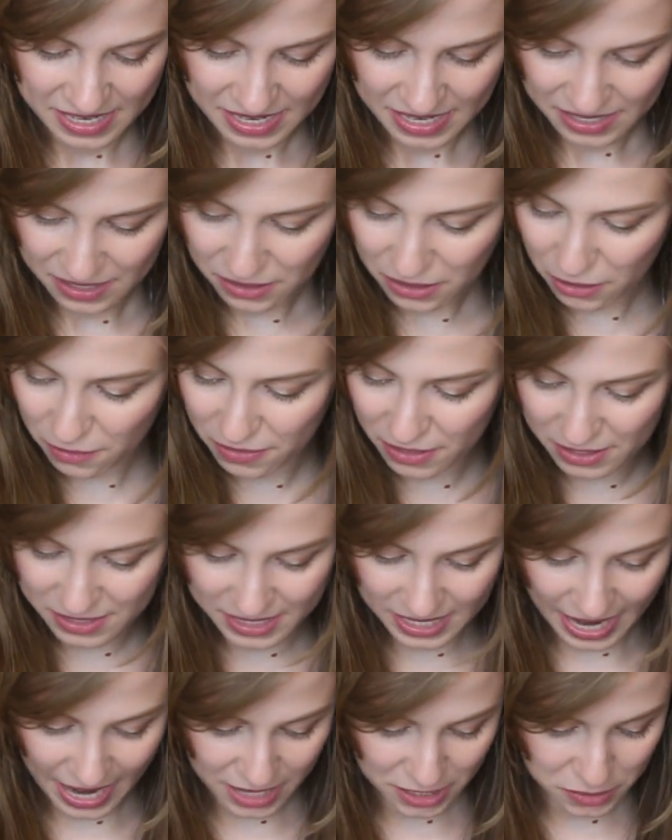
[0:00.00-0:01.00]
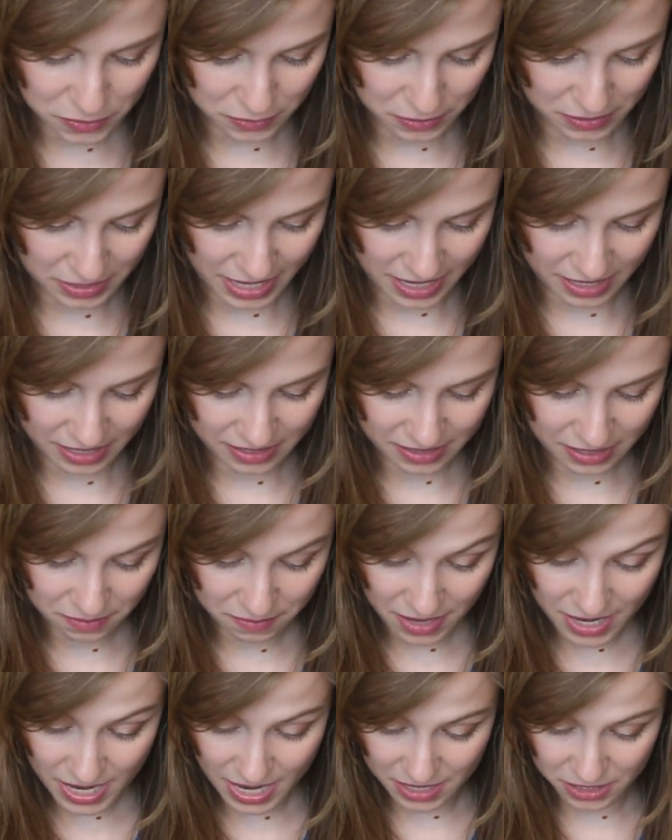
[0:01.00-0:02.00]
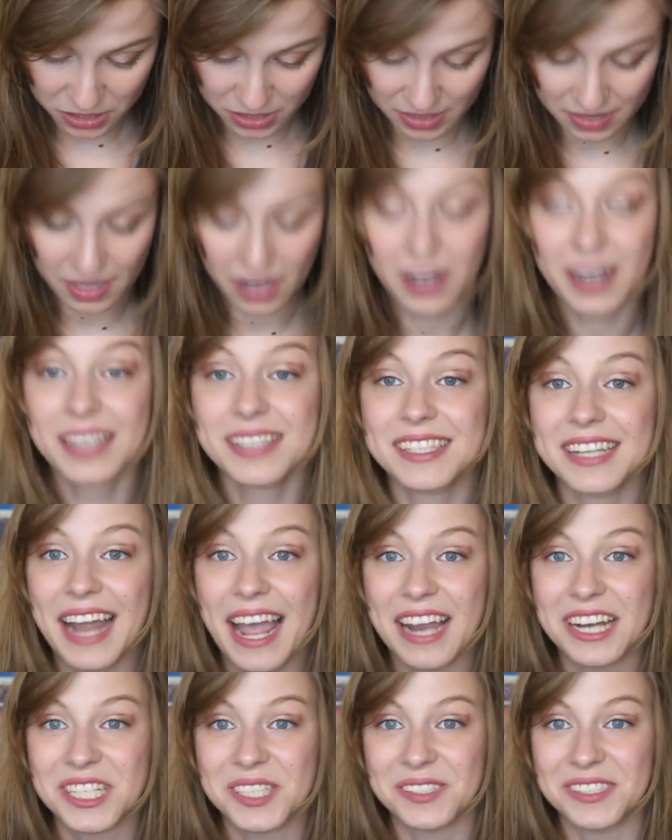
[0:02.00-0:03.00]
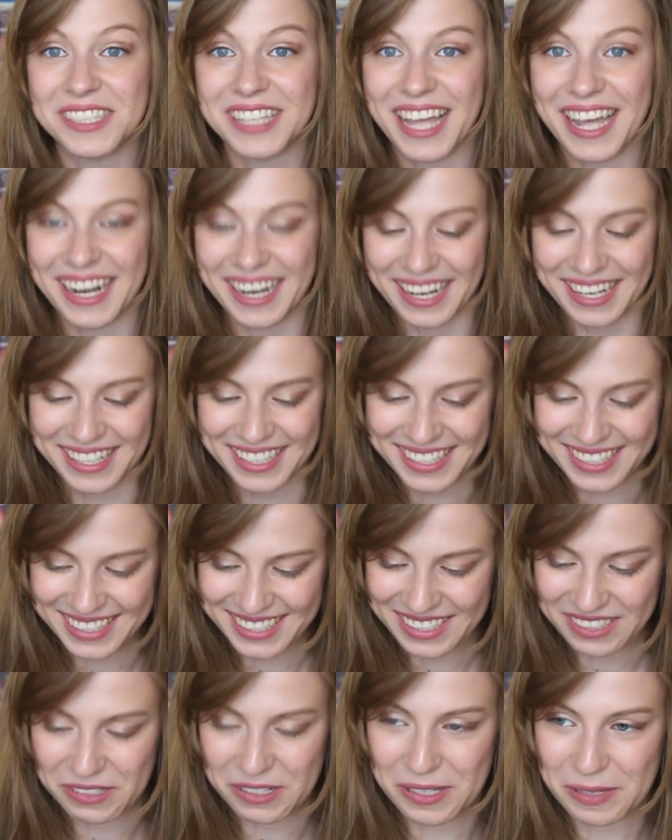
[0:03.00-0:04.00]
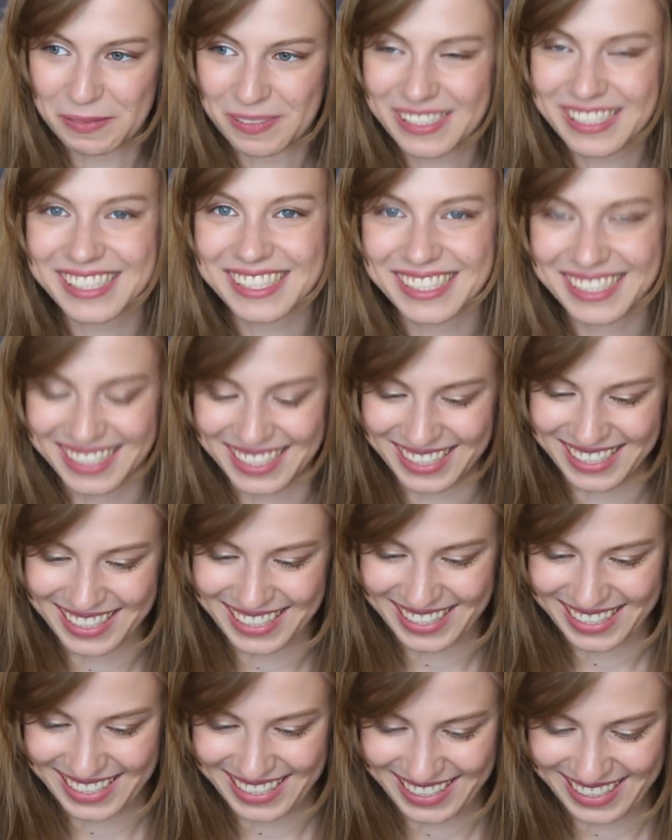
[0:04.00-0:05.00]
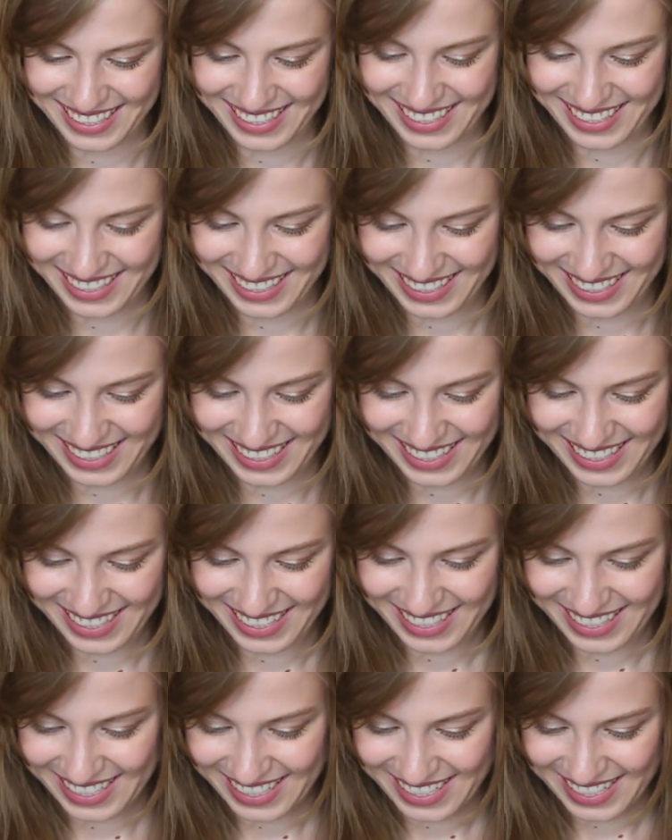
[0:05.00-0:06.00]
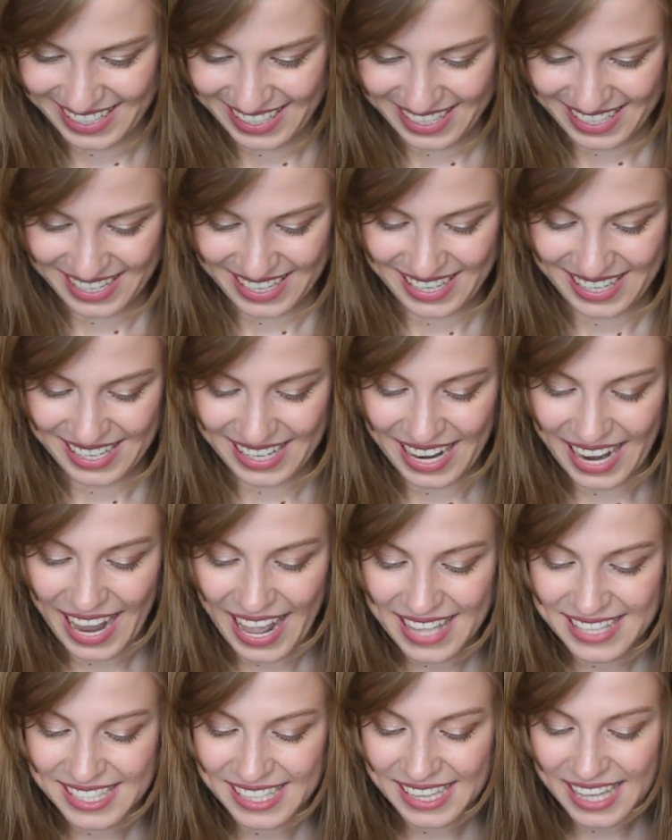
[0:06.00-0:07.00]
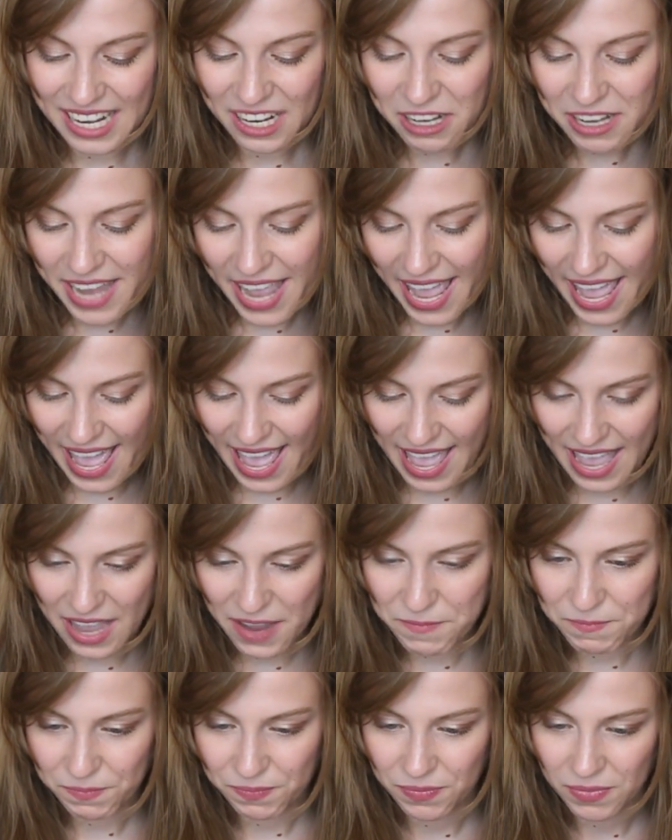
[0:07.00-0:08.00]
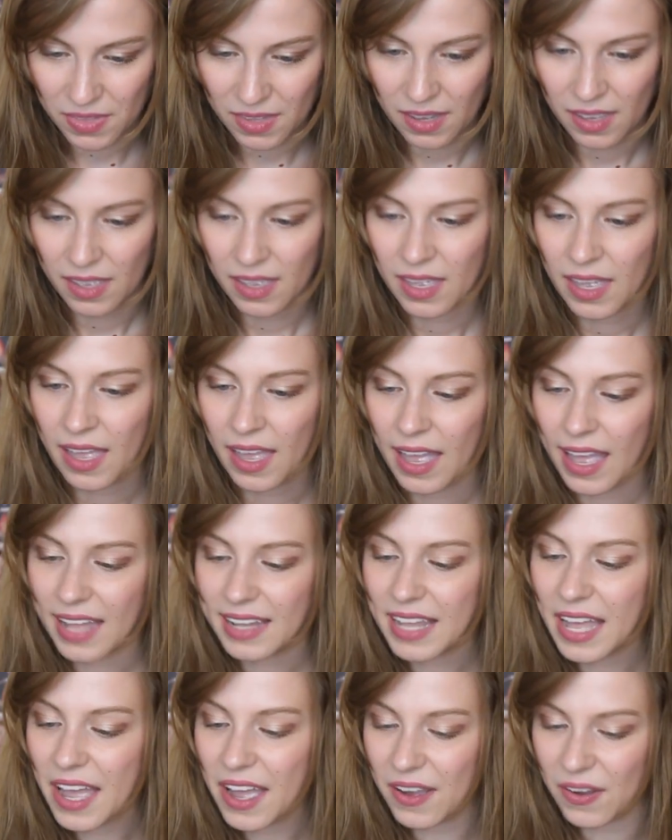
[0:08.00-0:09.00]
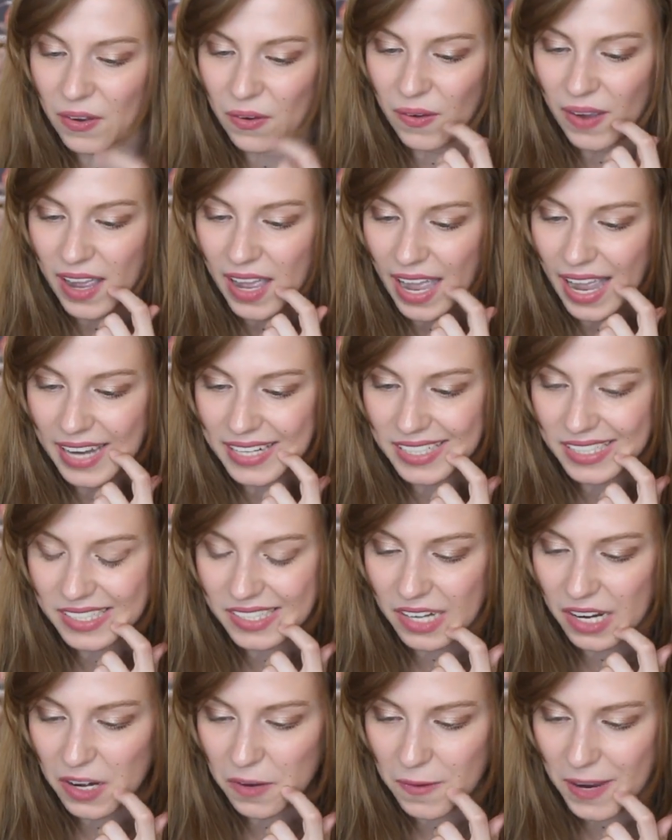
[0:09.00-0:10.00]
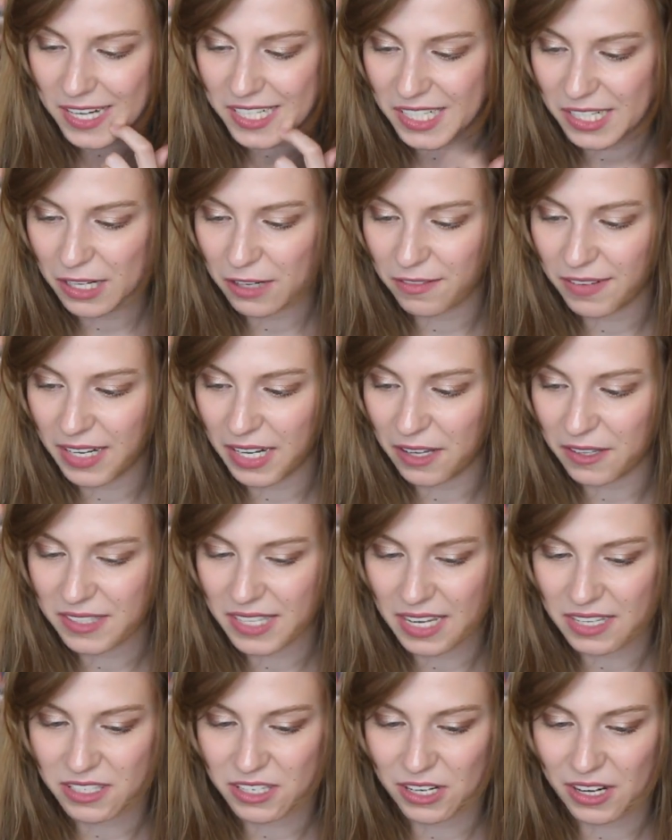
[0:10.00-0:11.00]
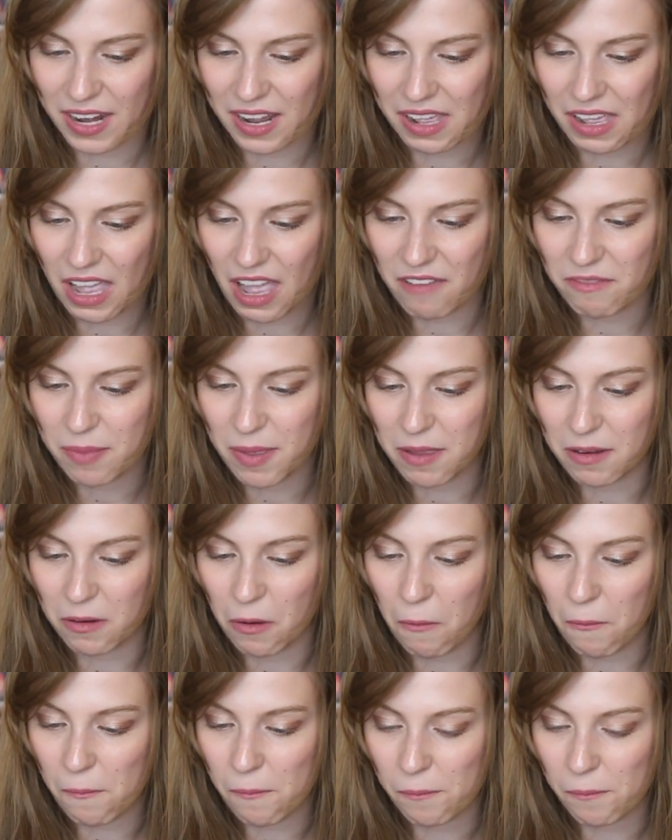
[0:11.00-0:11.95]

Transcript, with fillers: I don't know if there's an actual letter. There is an actual letter. Whoops. It has a letter K. Hello, I just started watching your videos yesterday and have been